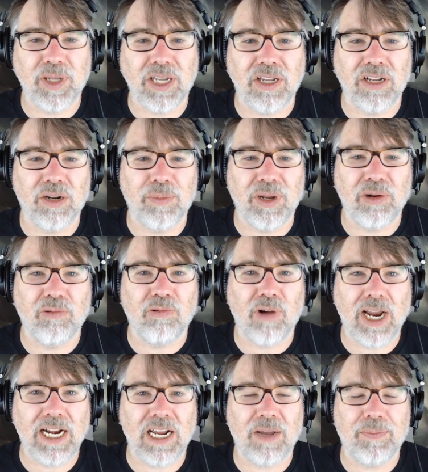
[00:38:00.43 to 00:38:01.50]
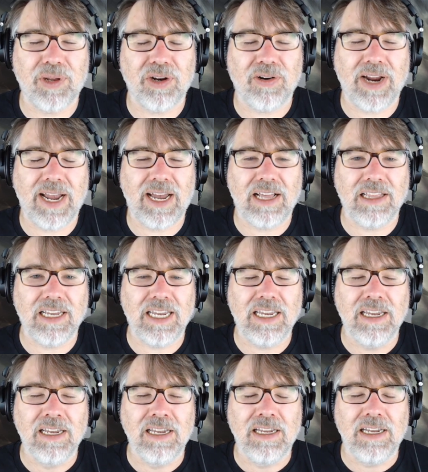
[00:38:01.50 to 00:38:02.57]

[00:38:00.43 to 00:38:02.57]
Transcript: going to be right up your alley.